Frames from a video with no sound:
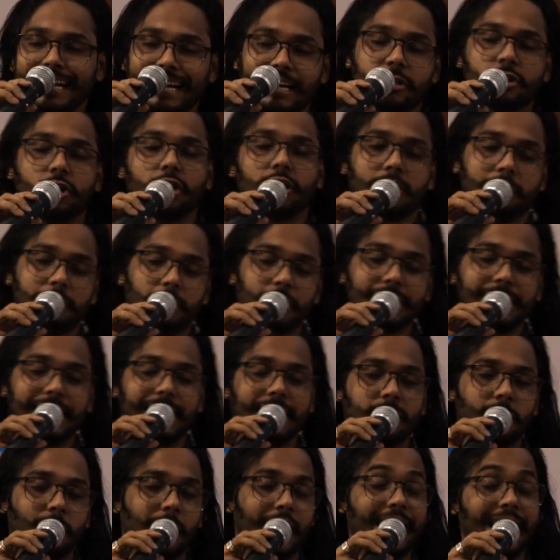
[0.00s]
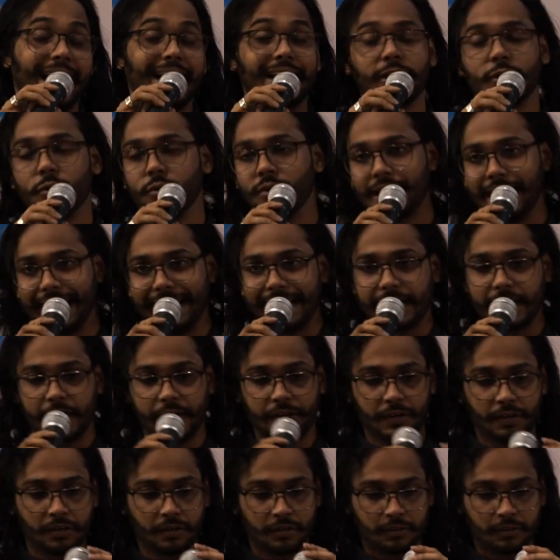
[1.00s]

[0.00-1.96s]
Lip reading: I'll talk about that, why I don't like it.